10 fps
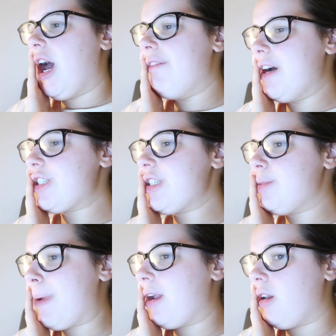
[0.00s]
I've actually
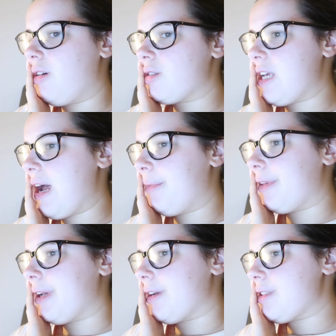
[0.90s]
spent a long time
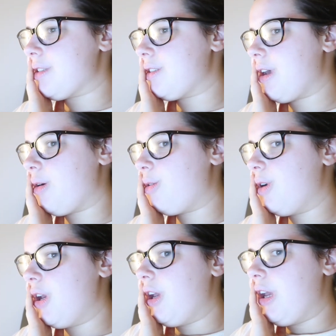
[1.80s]
on this,
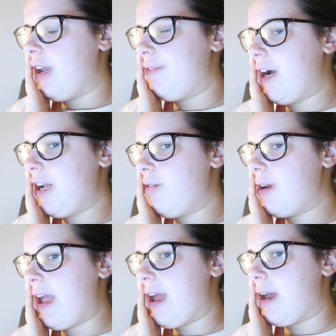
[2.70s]
so if I
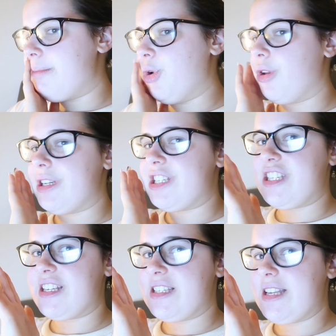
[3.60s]
don't get more than a
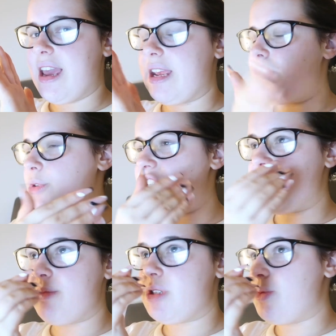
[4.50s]
68, which
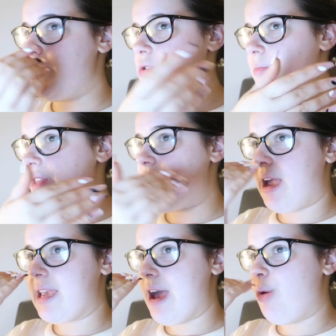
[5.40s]
seems to be something that
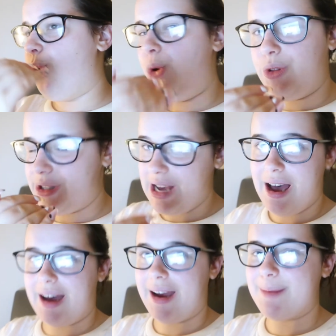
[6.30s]
I get all the
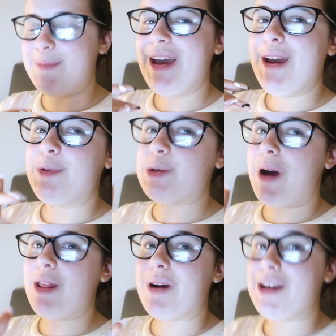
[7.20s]
time, which
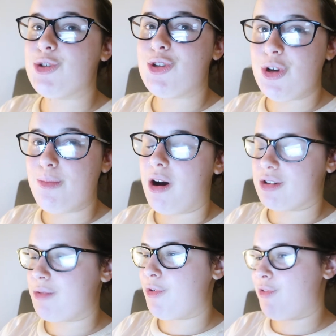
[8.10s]
by the way is two
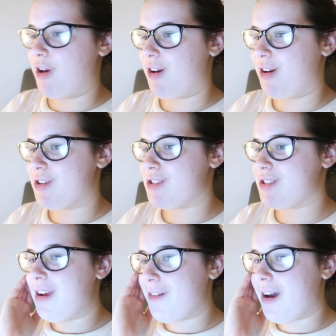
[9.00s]
marks off a of
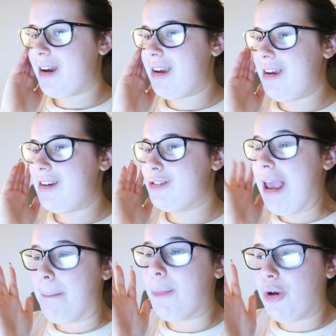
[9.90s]
first, if I
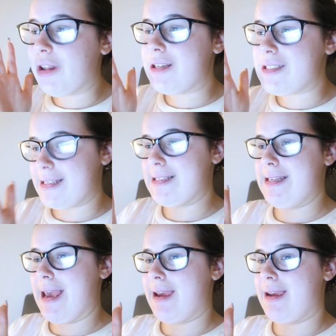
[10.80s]
get more than a
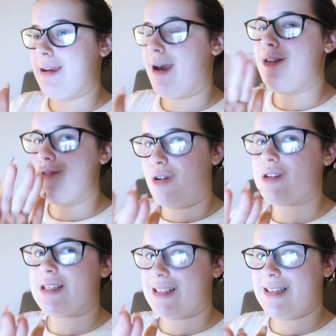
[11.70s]
68 and not
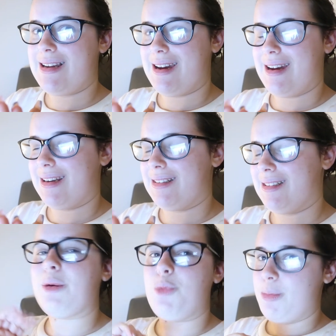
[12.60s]
a 69,
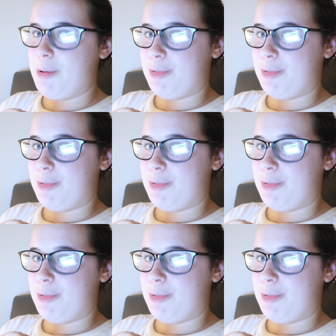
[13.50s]
then we'll be